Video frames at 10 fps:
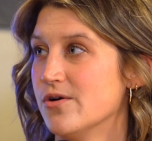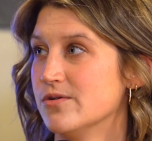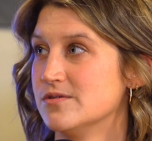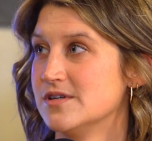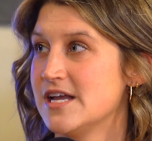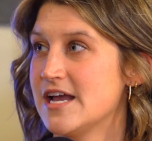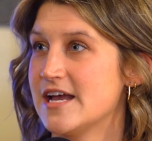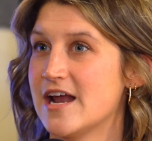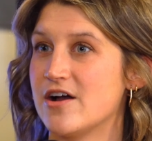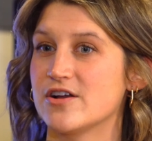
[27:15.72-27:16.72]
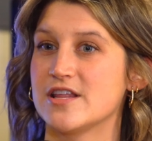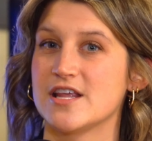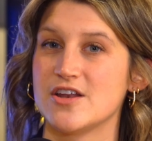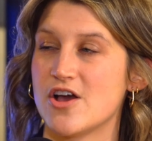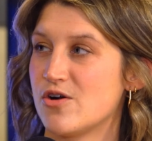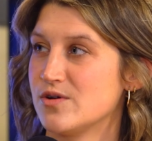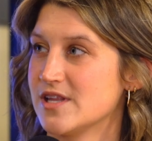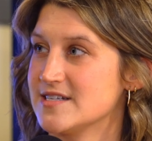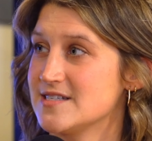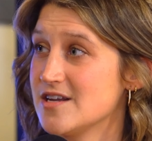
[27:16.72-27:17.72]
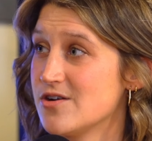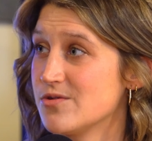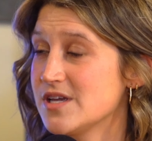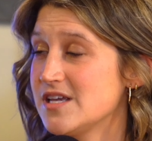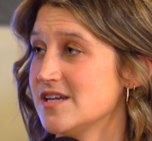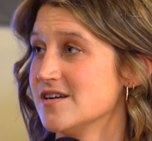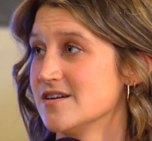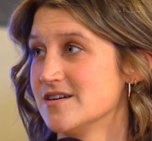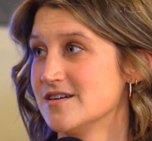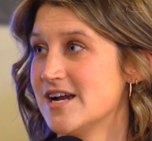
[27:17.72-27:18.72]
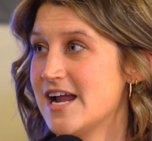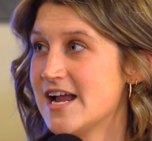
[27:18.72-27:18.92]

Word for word: mm-hmm. yeah. and how can they know unless they don't hear. Mm-hmm.